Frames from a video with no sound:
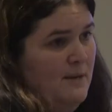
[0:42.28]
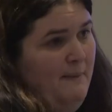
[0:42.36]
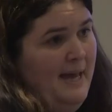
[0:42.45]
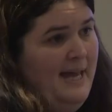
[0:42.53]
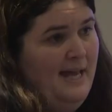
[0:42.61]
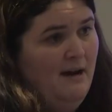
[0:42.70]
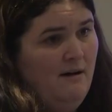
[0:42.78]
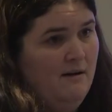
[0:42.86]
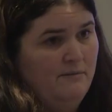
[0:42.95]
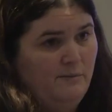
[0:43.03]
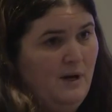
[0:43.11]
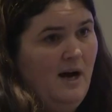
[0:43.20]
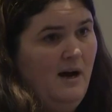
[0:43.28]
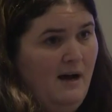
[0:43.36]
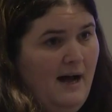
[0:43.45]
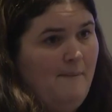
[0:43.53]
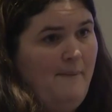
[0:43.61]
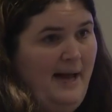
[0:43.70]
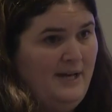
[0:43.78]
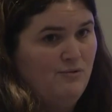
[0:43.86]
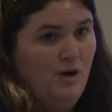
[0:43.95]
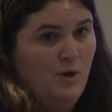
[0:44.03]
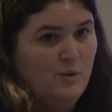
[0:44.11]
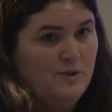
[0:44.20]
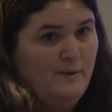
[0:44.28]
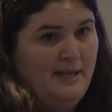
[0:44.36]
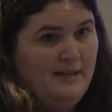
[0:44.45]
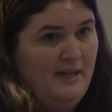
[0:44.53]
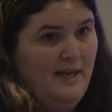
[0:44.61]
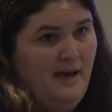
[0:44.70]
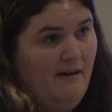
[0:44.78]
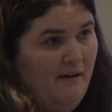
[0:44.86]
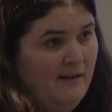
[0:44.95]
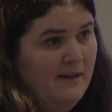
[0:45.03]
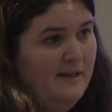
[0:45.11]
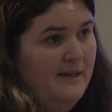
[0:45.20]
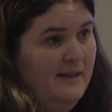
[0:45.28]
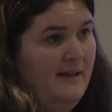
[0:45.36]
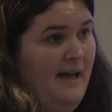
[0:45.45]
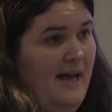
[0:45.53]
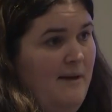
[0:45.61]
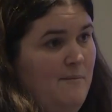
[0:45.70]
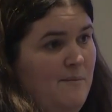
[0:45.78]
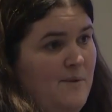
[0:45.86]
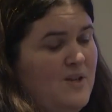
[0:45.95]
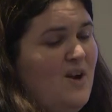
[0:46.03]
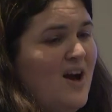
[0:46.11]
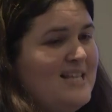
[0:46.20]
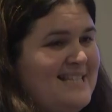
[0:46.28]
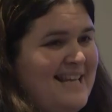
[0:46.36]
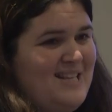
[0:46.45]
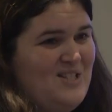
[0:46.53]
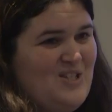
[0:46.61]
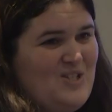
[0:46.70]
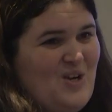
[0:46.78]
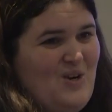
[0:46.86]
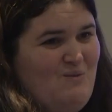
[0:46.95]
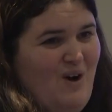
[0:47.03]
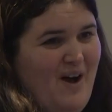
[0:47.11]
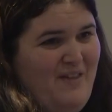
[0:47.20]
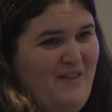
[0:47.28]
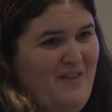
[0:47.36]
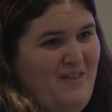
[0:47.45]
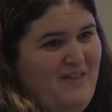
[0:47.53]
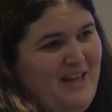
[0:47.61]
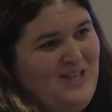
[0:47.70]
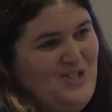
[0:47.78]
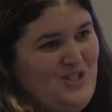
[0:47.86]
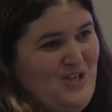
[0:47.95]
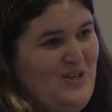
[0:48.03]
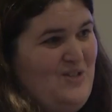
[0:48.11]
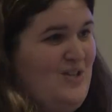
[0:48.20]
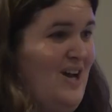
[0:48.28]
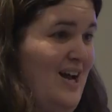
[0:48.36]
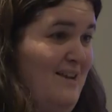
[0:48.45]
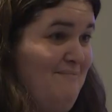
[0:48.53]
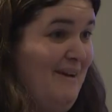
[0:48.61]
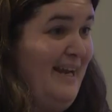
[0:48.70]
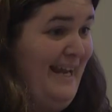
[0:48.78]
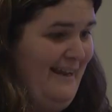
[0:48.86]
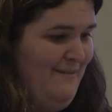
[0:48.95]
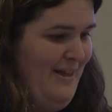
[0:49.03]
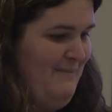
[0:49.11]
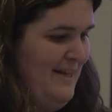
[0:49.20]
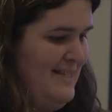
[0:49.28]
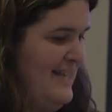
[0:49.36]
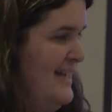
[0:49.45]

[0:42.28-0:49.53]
GP are unpaid roles that are nice things to do rather than things you do to earn money, if that makes